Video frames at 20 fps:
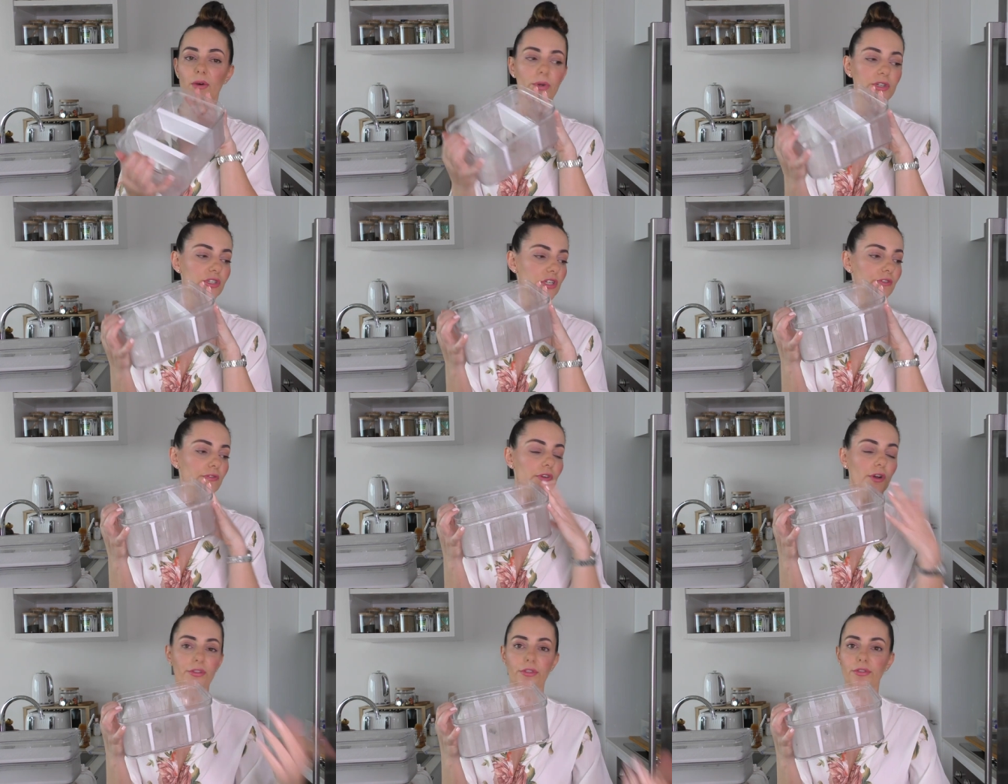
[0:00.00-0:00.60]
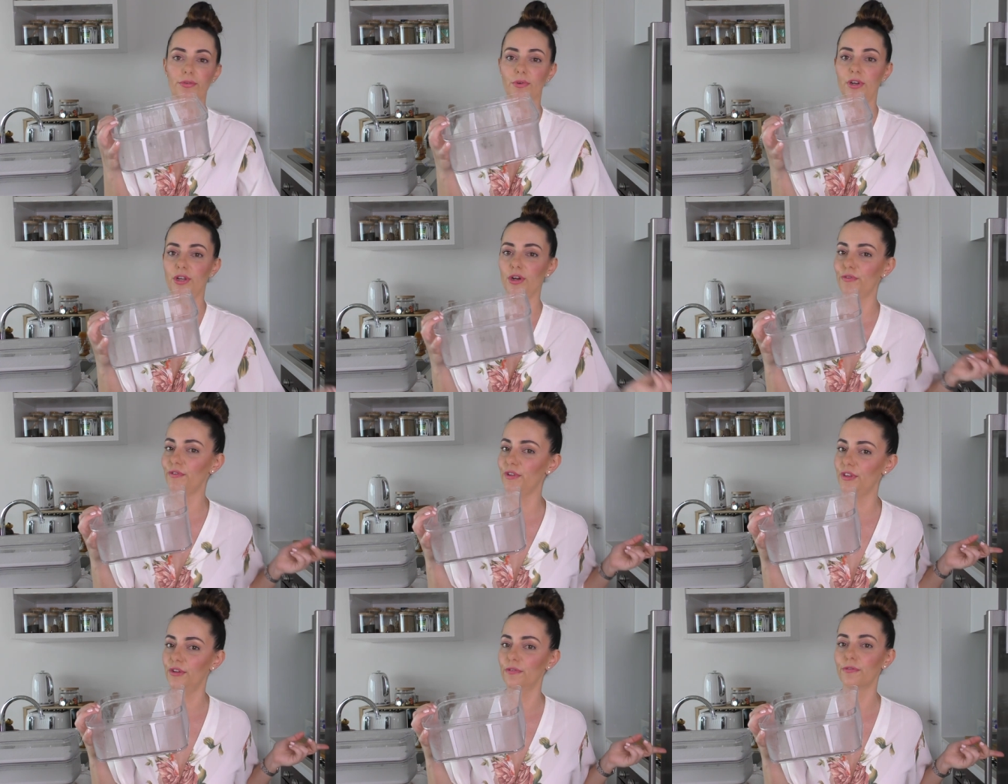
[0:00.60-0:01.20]
which I've got three
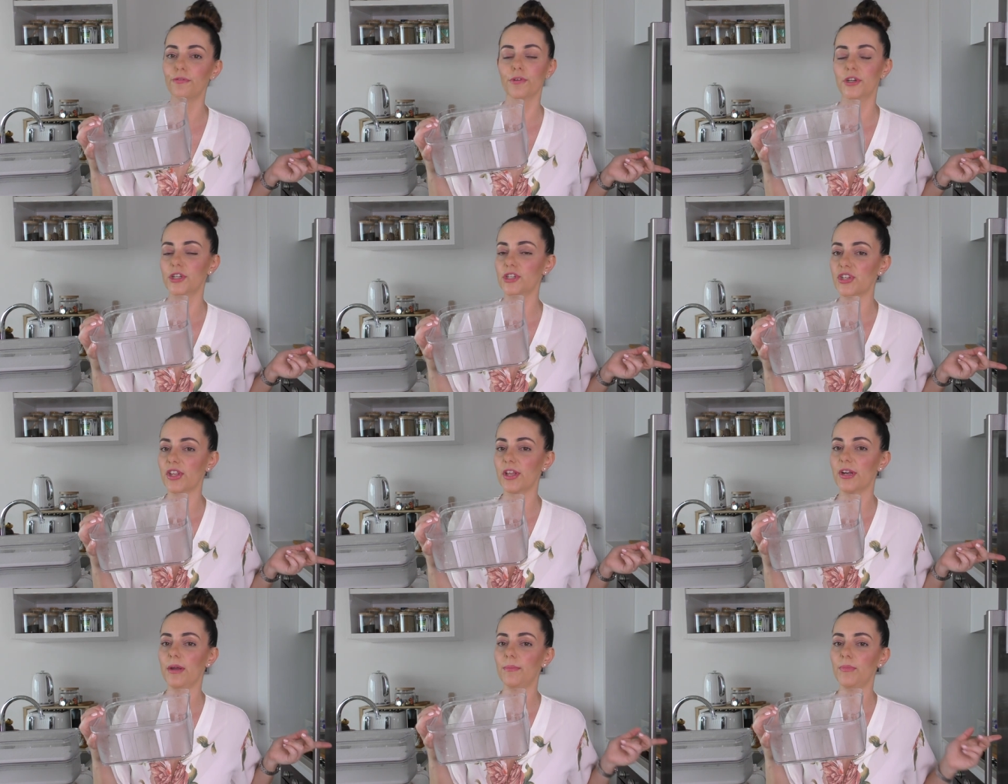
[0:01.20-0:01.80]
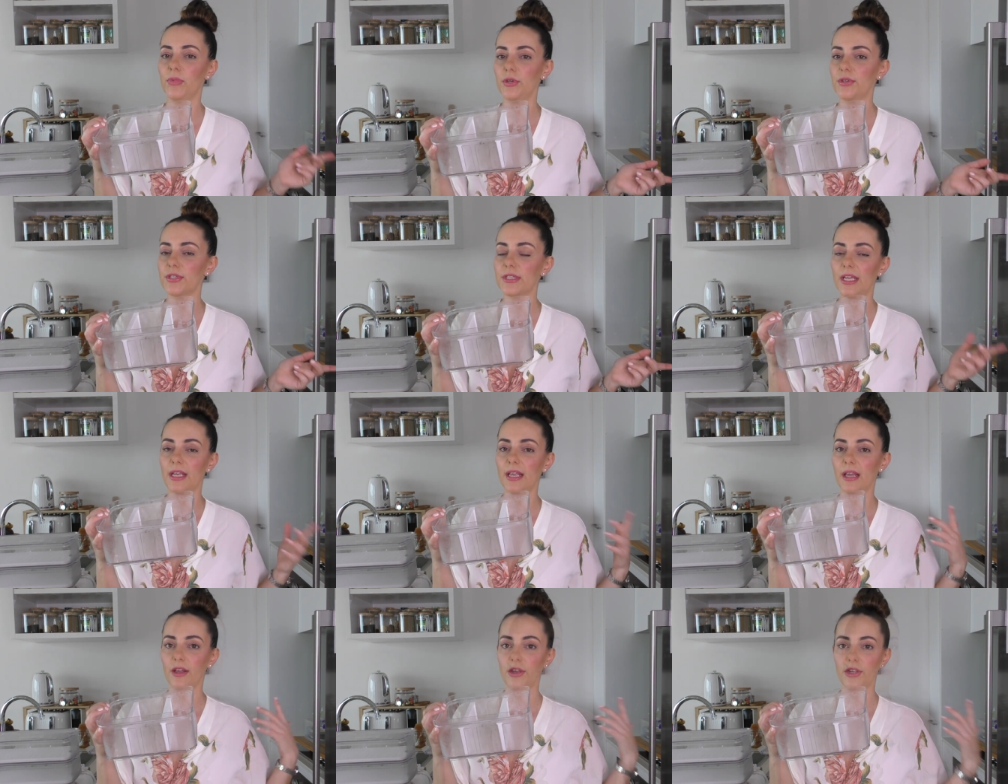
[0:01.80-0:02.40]
of in the fridge that I'm
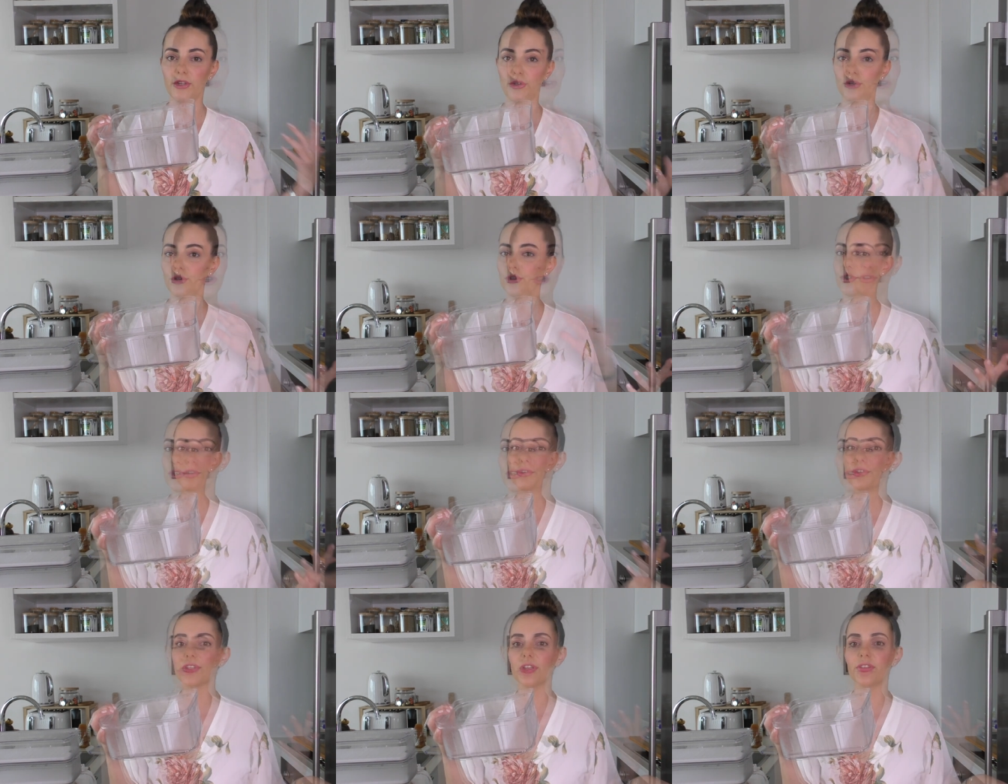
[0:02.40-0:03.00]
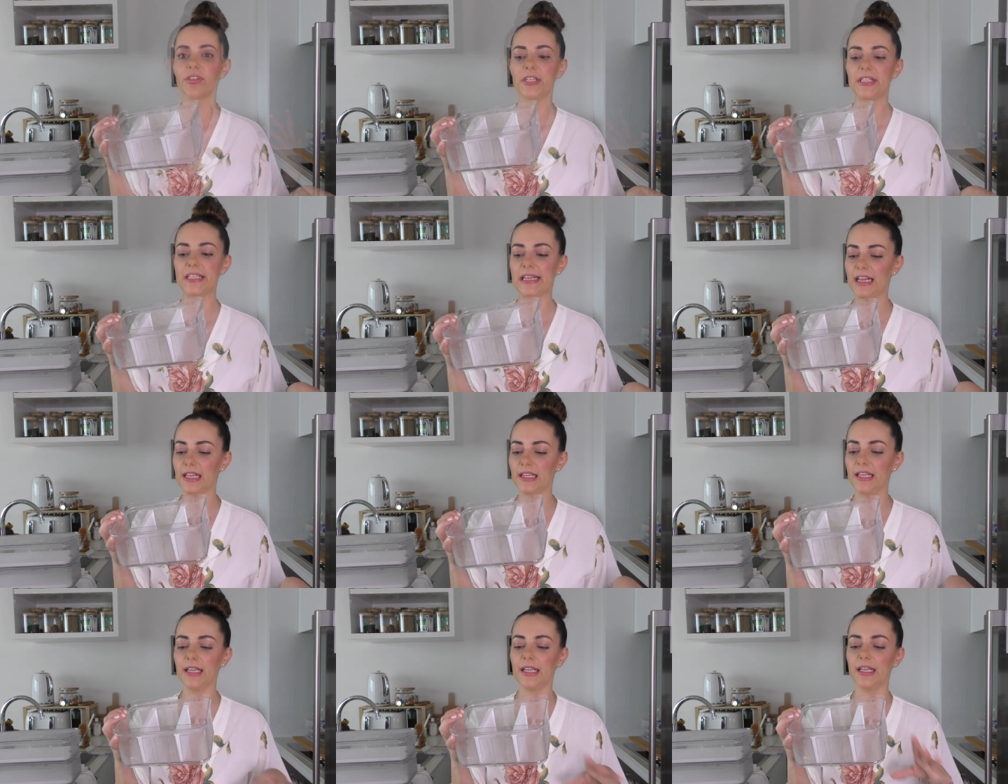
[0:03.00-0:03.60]
using and I use on the
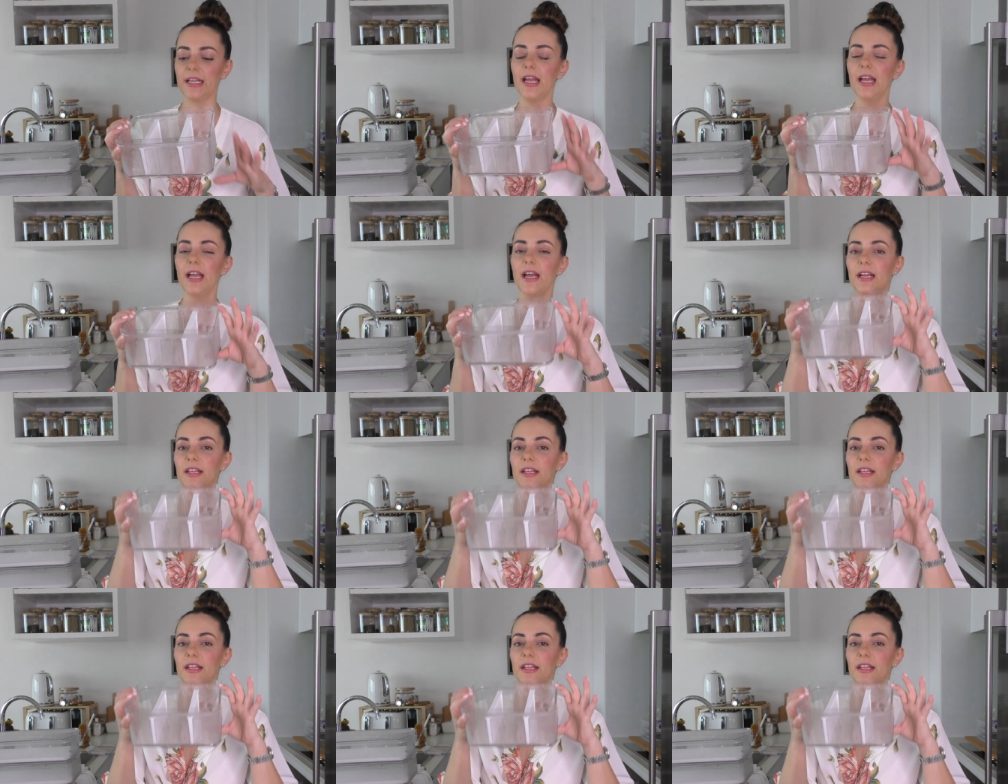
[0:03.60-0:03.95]
daily,